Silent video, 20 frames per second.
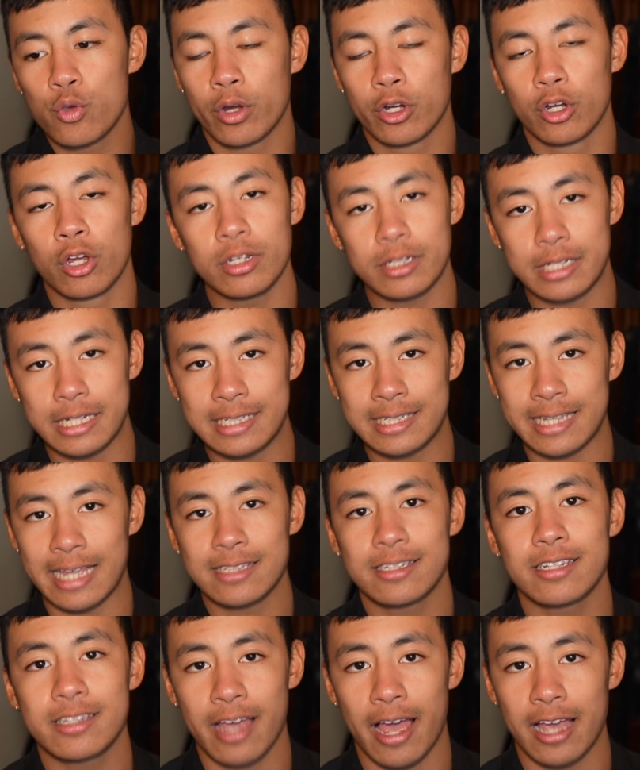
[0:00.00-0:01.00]
You are not
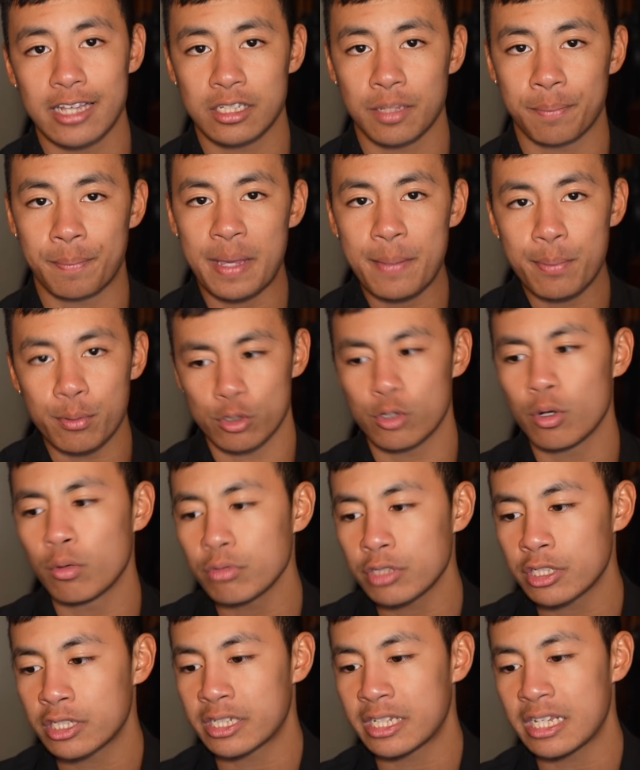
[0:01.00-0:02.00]
desensitized to people. You
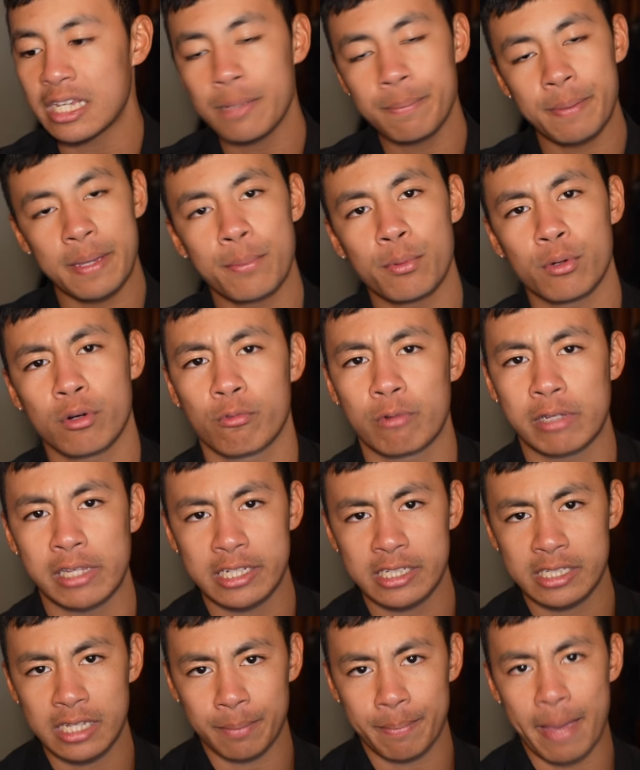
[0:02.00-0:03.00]
don't see people in a
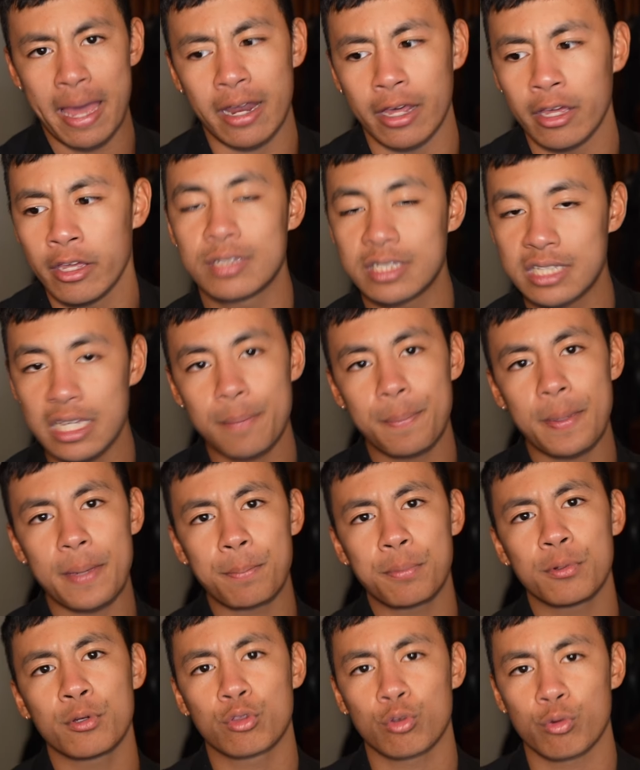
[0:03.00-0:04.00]
realistic manner. You see
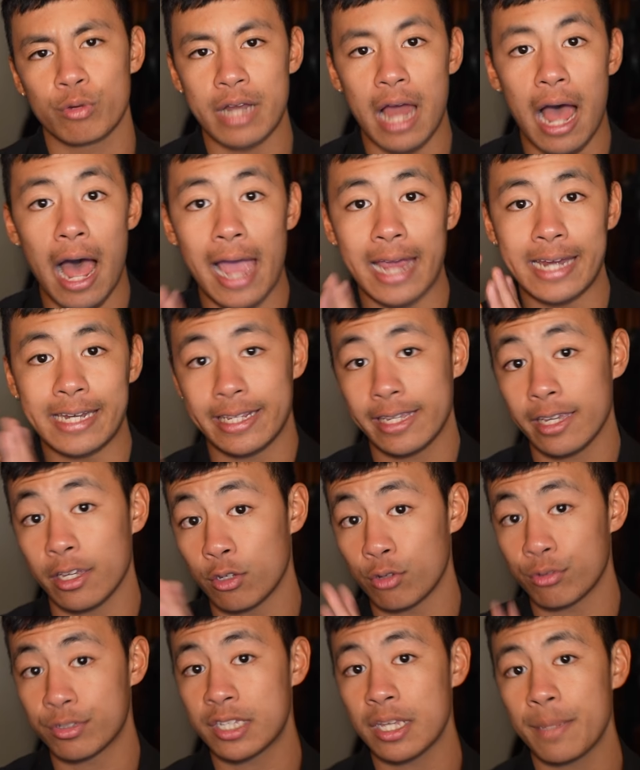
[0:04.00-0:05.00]
people through an idea.
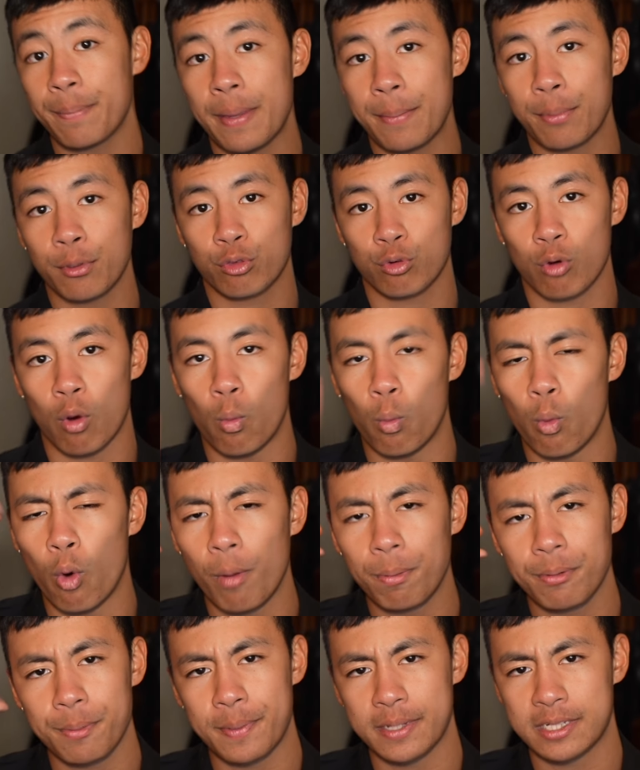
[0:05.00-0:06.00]
You see people through a
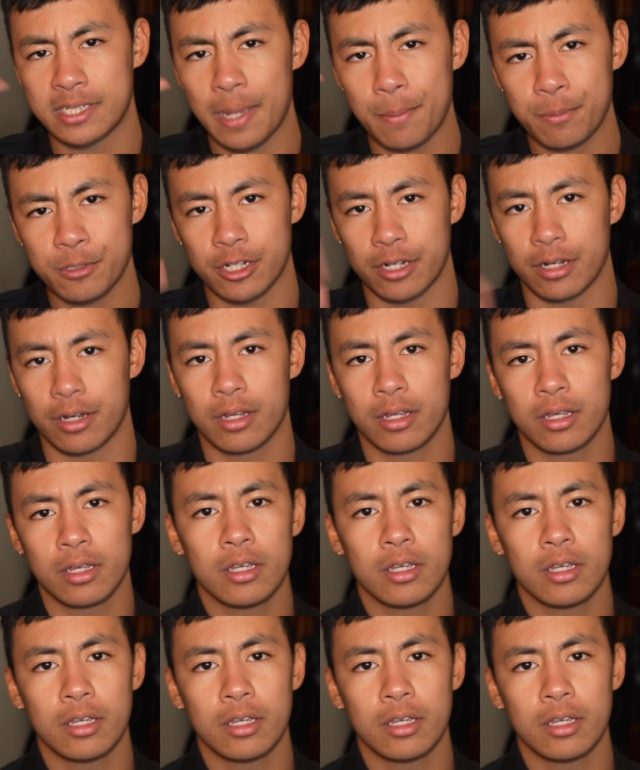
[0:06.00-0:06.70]
warped perception.